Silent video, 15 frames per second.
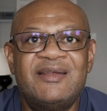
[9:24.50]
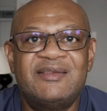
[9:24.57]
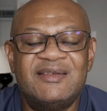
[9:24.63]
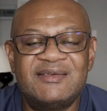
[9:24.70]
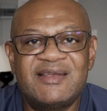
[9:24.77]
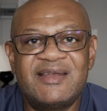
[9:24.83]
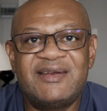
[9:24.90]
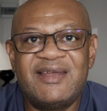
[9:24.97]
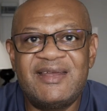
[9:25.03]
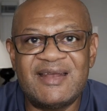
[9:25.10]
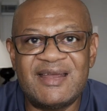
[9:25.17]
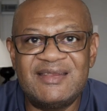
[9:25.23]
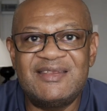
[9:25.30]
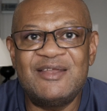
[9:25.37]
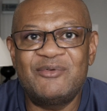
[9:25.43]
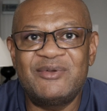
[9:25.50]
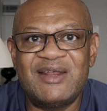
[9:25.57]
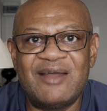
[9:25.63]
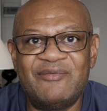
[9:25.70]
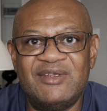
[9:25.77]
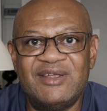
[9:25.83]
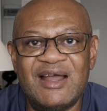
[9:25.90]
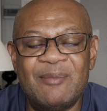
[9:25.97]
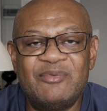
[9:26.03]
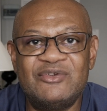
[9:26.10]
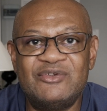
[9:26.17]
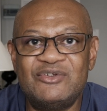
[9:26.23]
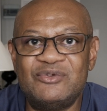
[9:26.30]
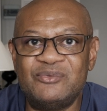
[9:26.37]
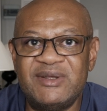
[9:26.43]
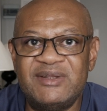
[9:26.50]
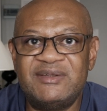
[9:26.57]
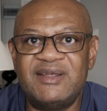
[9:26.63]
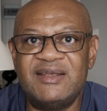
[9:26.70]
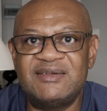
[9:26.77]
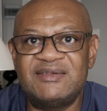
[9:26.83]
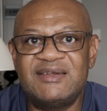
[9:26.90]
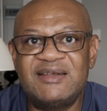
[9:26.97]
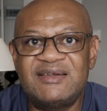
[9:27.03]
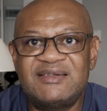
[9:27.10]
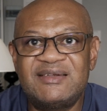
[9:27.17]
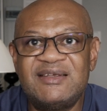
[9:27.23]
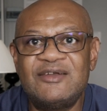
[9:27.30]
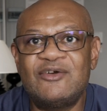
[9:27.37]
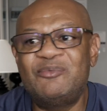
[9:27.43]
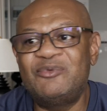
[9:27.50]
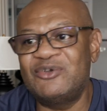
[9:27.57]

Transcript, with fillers: The Z8 I think would have the option to do 8K 60 up